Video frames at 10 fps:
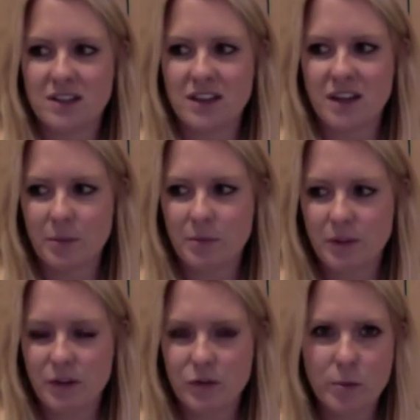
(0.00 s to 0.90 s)

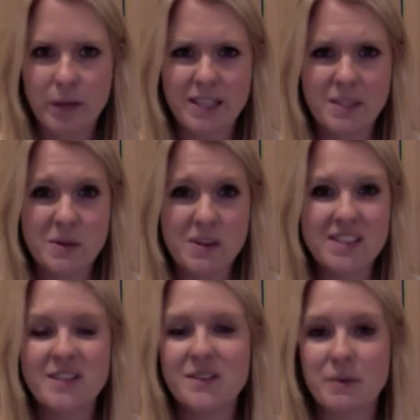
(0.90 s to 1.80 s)
of all
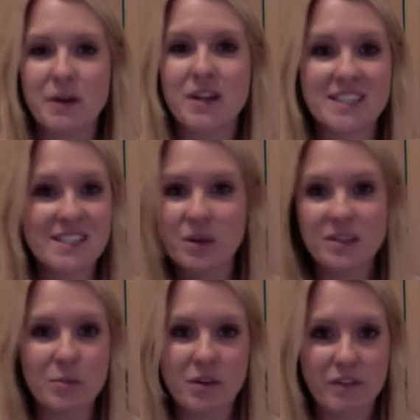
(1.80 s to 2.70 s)
places. To be honest, it's not
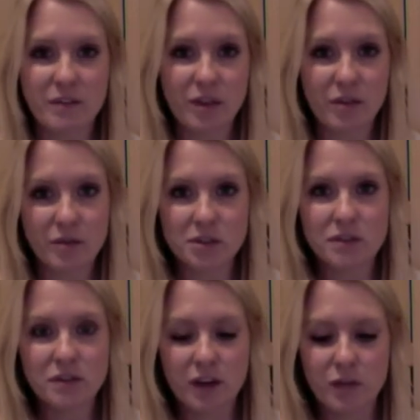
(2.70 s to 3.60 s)
somewhere I've ever really thought
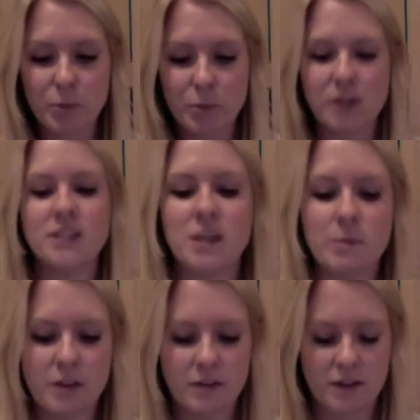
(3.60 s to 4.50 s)
of going for beauty,
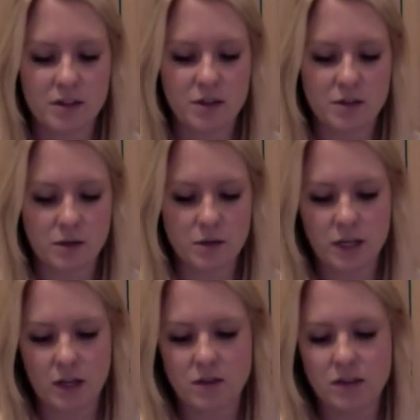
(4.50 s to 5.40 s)
but they've actually got some quite
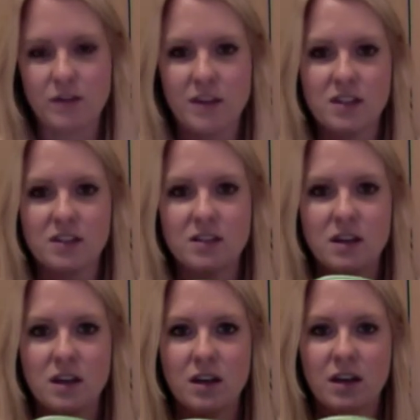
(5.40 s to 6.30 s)
cute stuff like this.
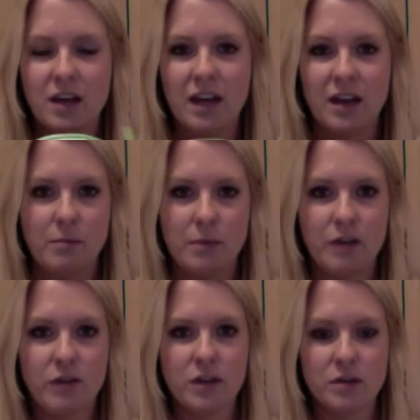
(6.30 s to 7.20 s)
Again,
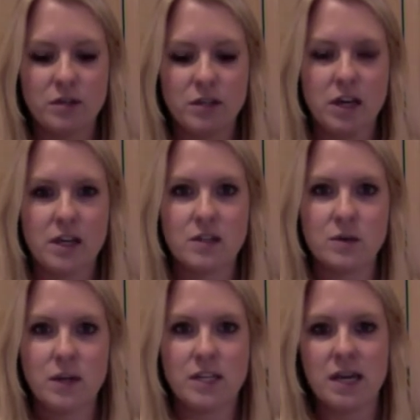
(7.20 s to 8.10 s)
perfect little size,
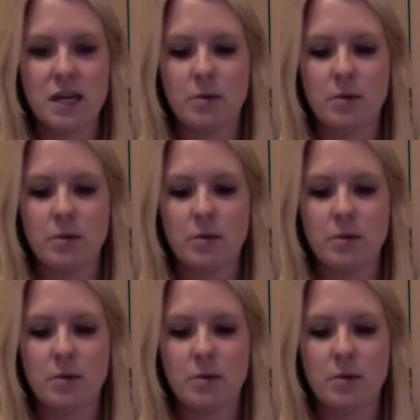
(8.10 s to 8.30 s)
quite deep.